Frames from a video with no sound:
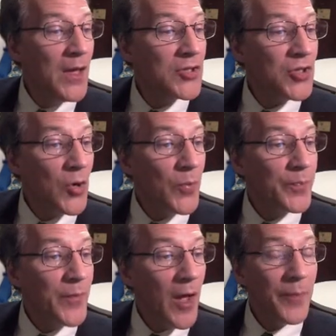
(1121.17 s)
So
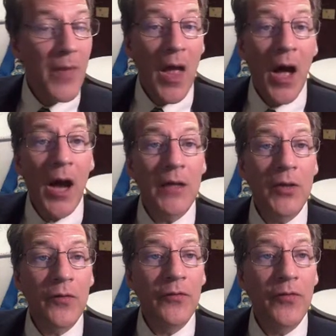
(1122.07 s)
I
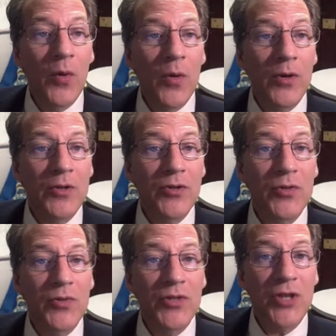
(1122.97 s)
look forward
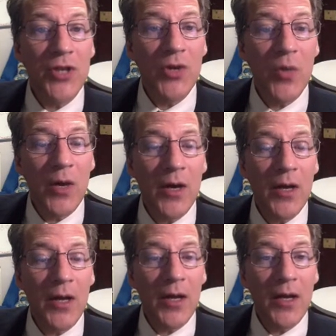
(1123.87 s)
to seeing your
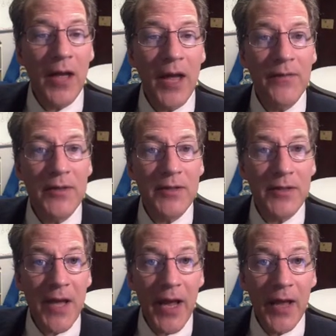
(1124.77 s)
work in Canvas
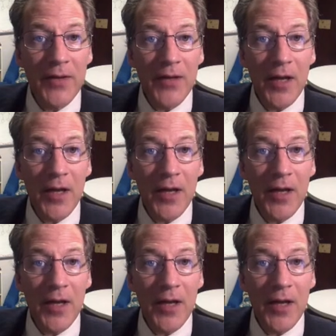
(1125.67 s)
and